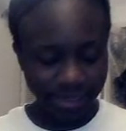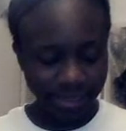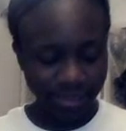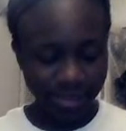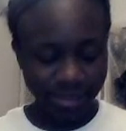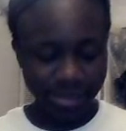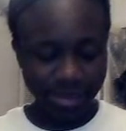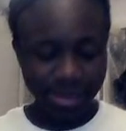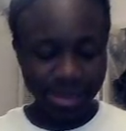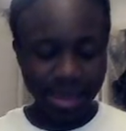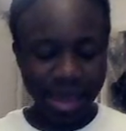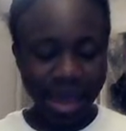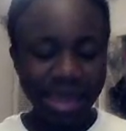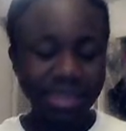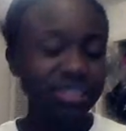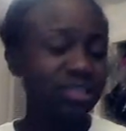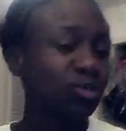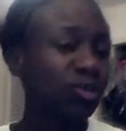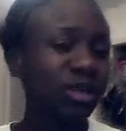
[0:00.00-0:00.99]
that
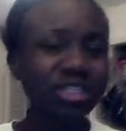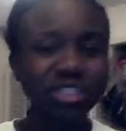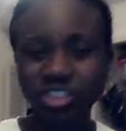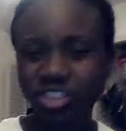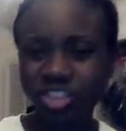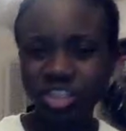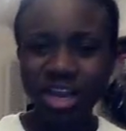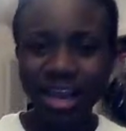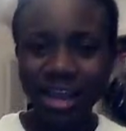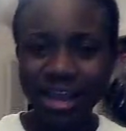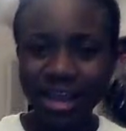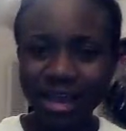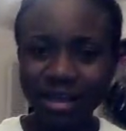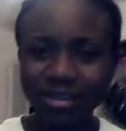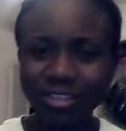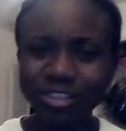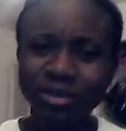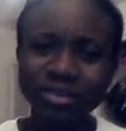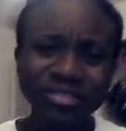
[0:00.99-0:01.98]
I just wanted to try
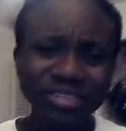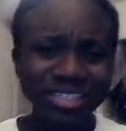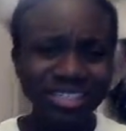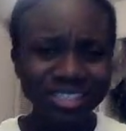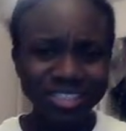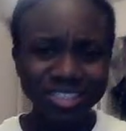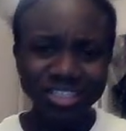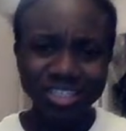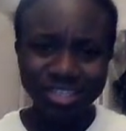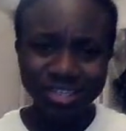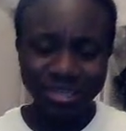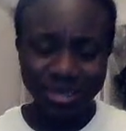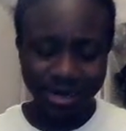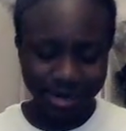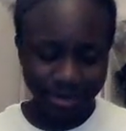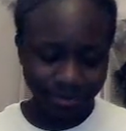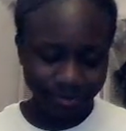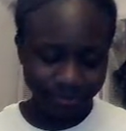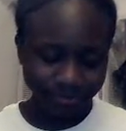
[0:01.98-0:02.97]
out, so if it doesn't turn
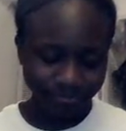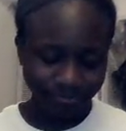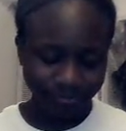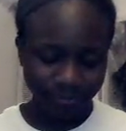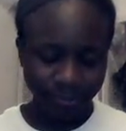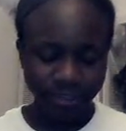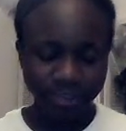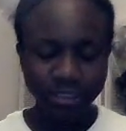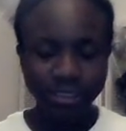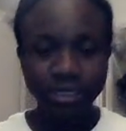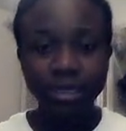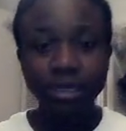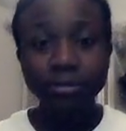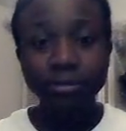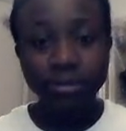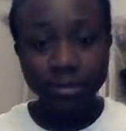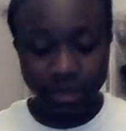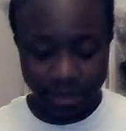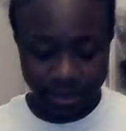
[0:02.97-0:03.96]
out,
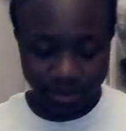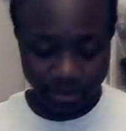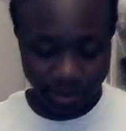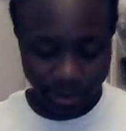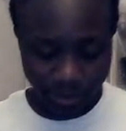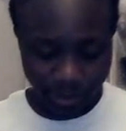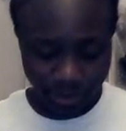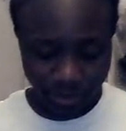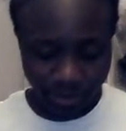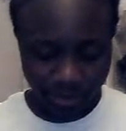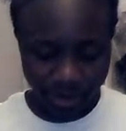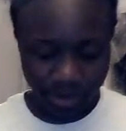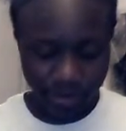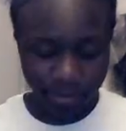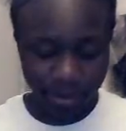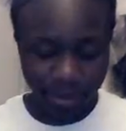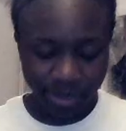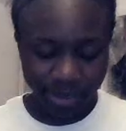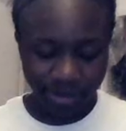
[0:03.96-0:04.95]
please bear with me.
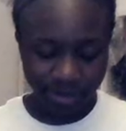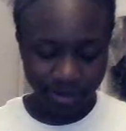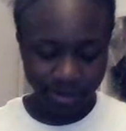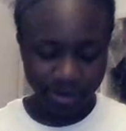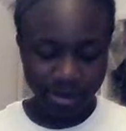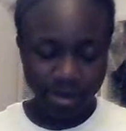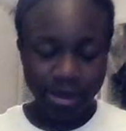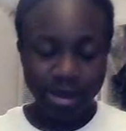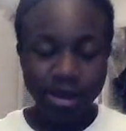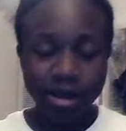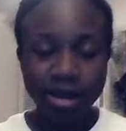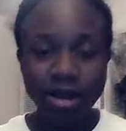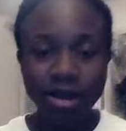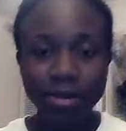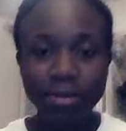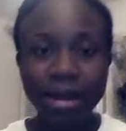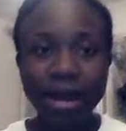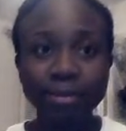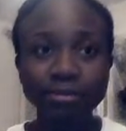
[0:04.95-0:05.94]
But
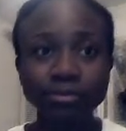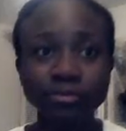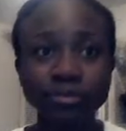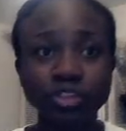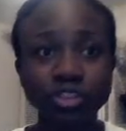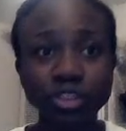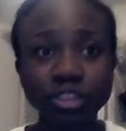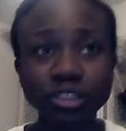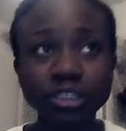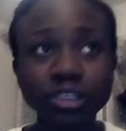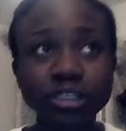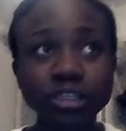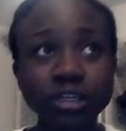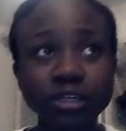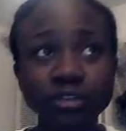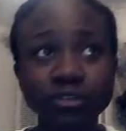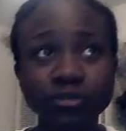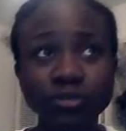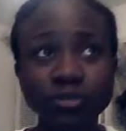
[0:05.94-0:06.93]
I'm certainly
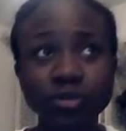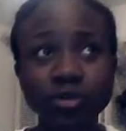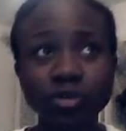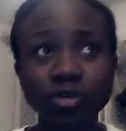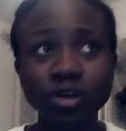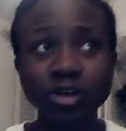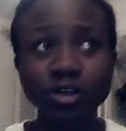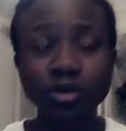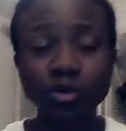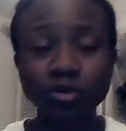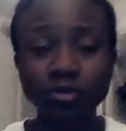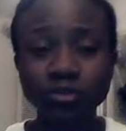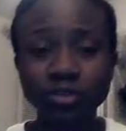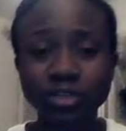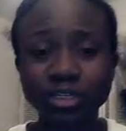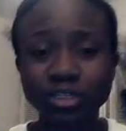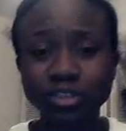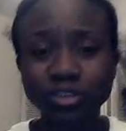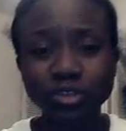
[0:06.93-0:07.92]
looking forward,
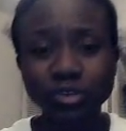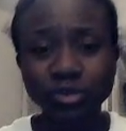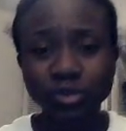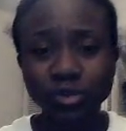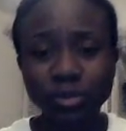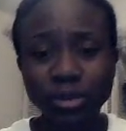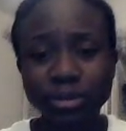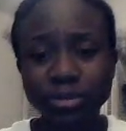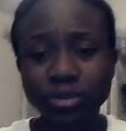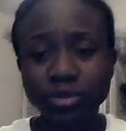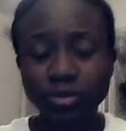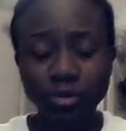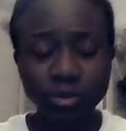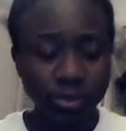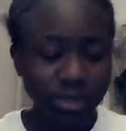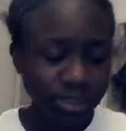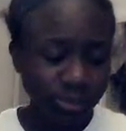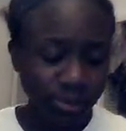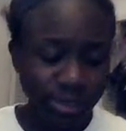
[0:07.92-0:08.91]
hopefully in 2 maybe 3
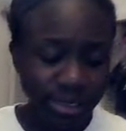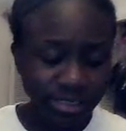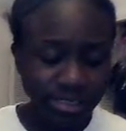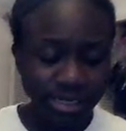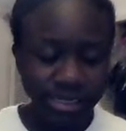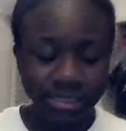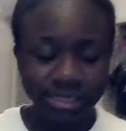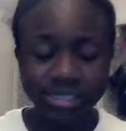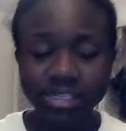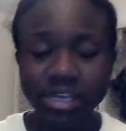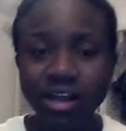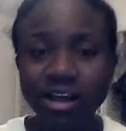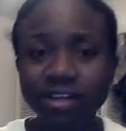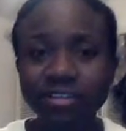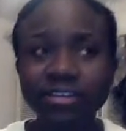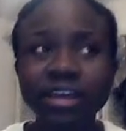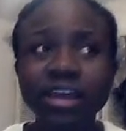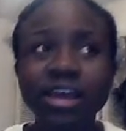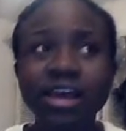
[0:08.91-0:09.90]
weeks when I take this
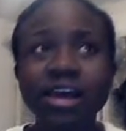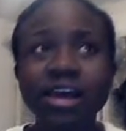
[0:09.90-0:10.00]
off,